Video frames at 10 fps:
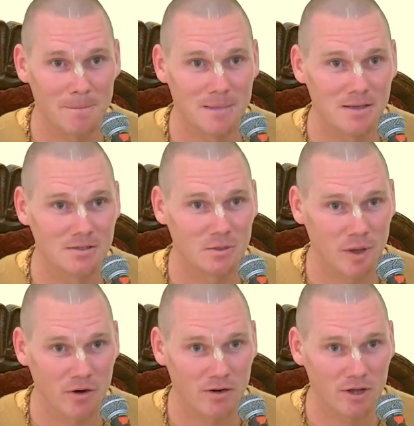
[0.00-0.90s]

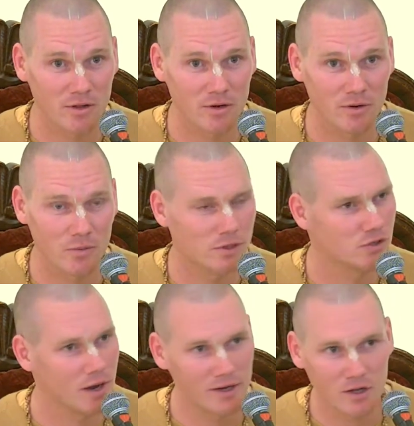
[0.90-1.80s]
somehow or another, we
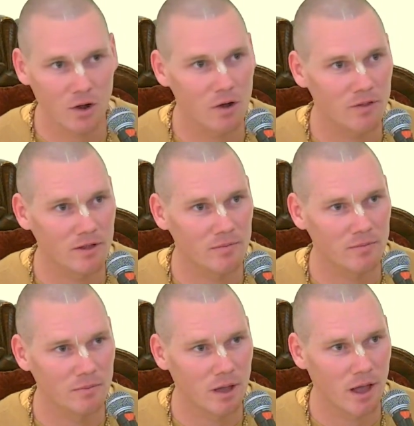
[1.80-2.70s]
tried to call them.
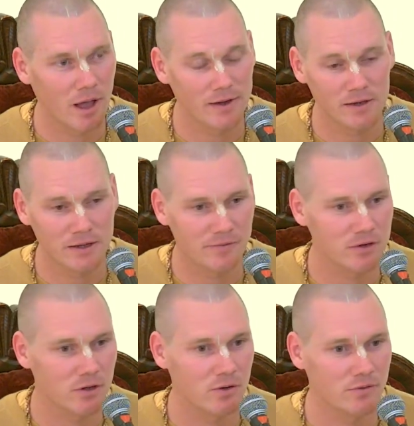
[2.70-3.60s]
I didn't even
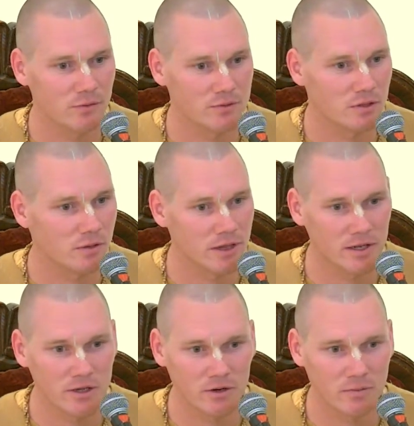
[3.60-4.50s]
know if it was a
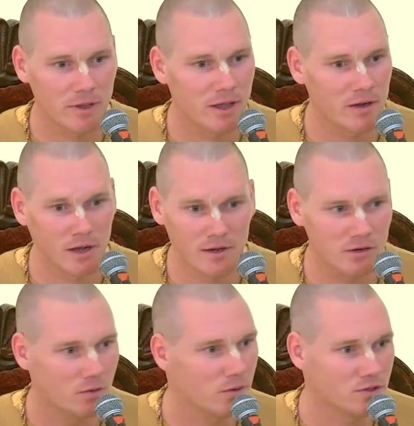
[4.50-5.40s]
lady or a man. I didn't
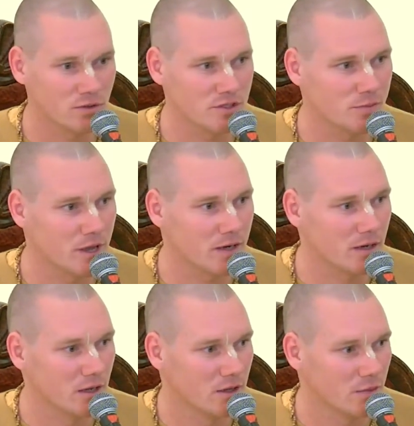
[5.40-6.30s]
know what to expect.
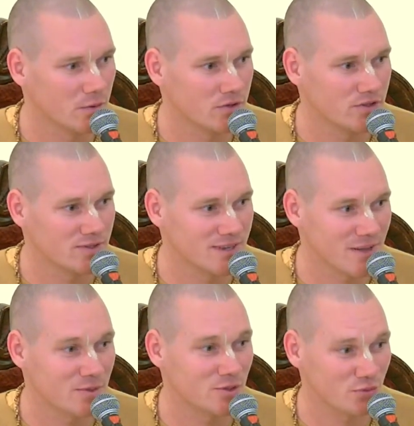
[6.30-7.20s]
The person's name
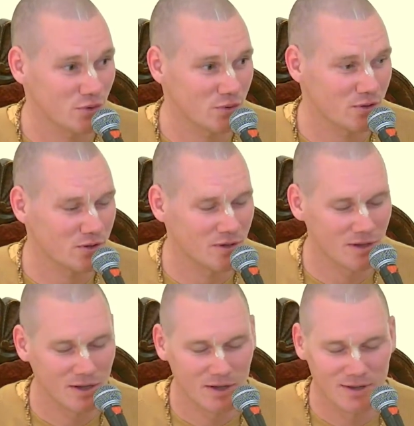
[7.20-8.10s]
is Ruth.
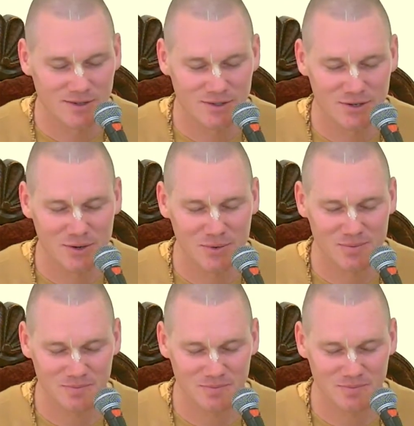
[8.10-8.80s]
So